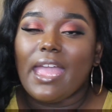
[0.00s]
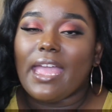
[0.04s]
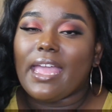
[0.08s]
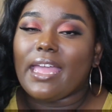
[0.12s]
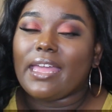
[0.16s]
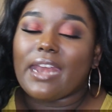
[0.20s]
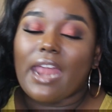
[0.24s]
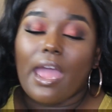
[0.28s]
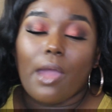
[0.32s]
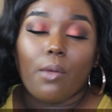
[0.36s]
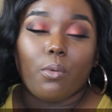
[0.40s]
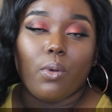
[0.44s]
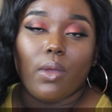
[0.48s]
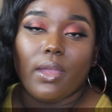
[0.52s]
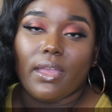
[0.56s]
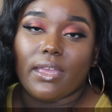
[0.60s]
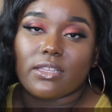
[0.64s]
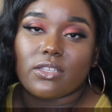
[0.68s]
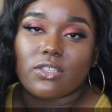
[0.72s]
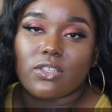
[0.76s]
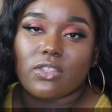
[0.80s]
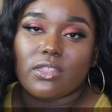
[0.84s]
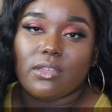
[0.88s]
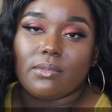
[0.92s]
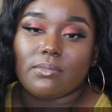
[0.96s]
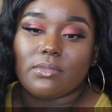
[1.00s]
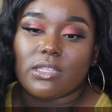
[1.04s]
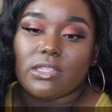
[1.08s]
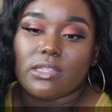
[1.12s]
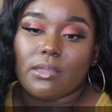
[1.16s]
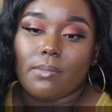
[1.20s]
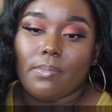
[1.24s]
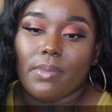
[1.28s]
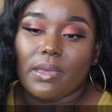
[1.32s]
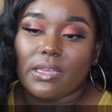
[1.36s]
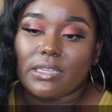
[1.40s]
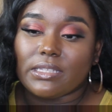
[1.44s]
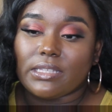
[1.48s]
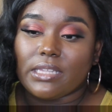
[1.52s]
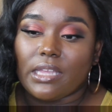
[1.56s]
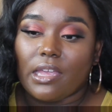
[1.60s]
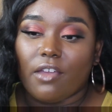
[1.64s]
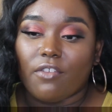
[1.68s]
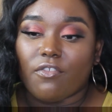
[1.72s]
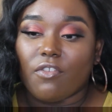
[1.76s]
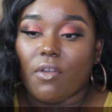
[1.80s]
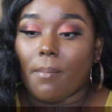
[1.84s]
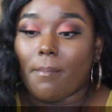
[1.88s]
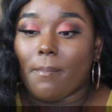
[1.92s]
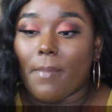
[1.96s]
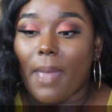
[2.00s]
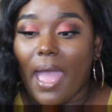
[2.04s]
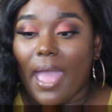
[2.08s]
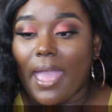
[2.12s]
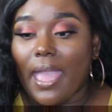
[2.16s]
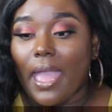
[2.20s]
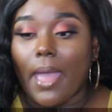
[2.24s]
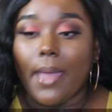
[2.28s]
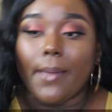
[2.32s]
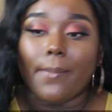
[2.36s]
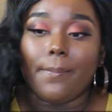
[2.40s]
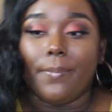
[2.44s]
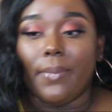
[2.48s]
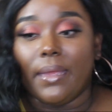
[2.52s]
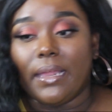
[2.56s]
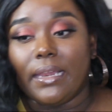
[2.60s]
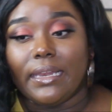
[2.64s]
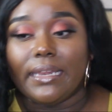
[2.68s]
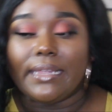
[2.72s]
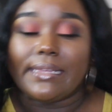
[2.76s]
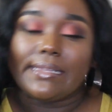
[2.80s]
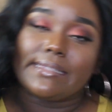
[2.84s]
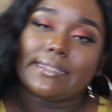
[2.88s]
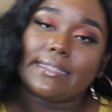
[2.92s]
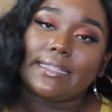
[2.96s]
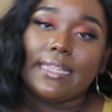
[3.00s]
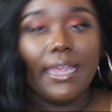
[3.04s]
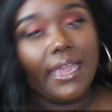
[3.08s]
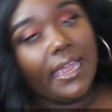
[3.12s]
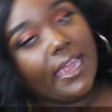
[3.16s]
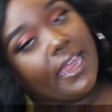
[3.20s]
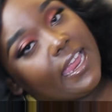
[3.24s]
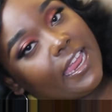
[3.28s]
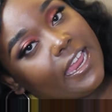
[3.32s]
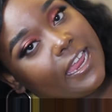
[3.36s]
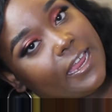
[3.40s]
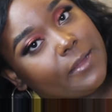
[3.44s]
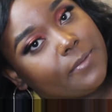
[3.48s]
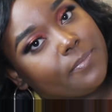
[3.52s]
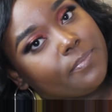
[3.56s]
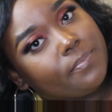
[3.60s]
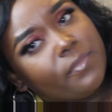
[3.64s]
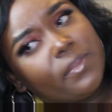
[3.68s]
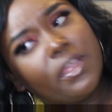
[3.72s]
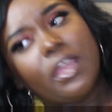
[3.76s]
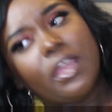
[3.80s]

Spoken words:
and I will answer them to the best of my ability.